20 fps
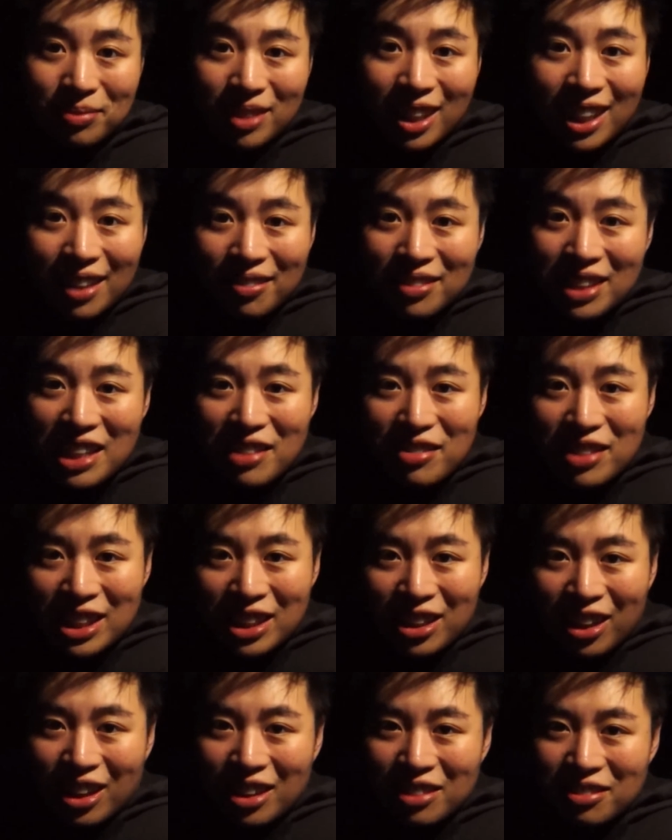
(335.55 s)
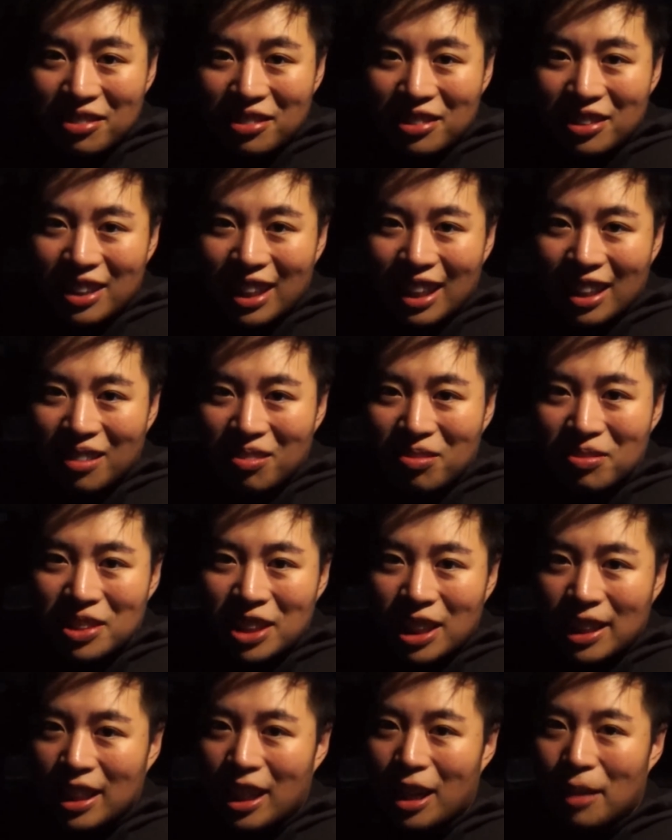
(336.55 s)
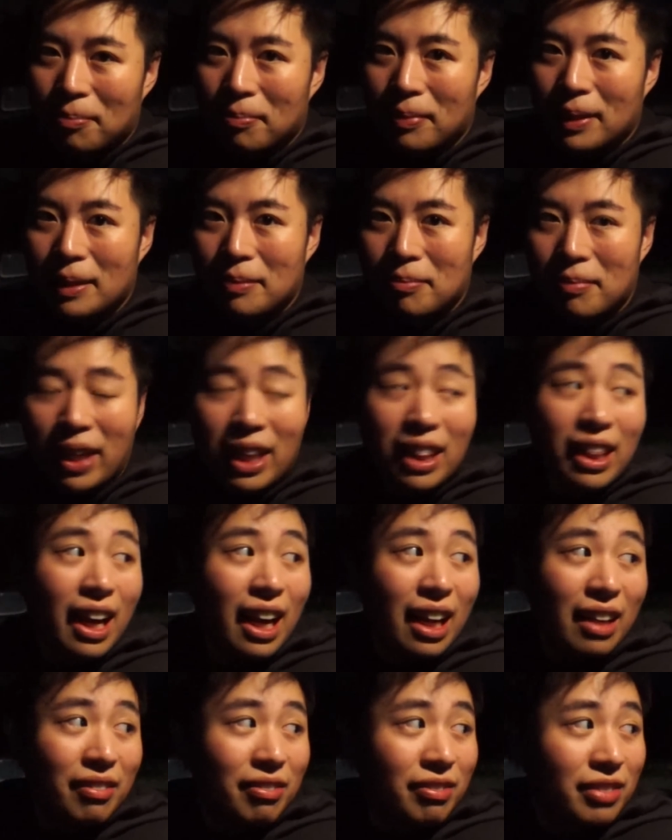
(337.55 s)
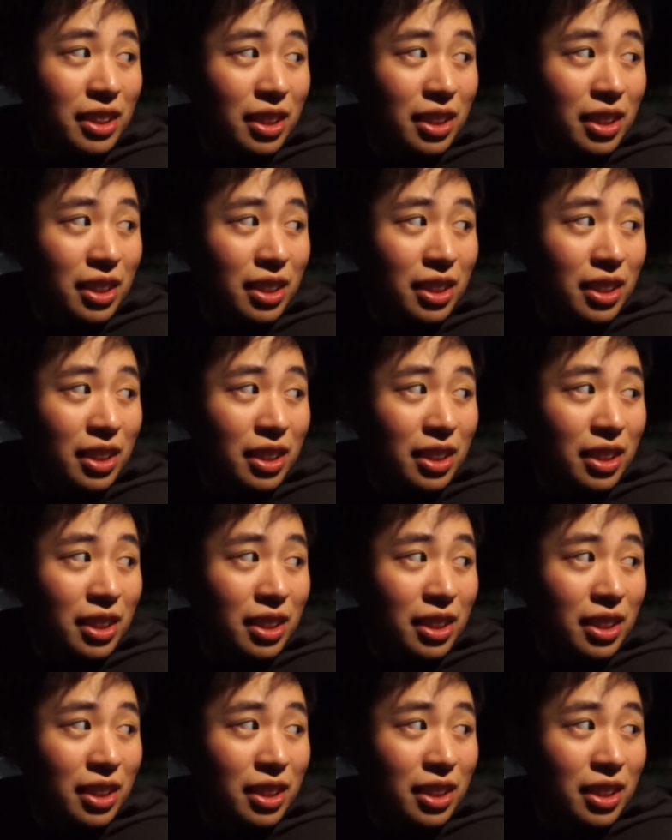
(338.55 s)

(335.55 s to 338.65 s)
Like I've never gone for a health checkup in my life.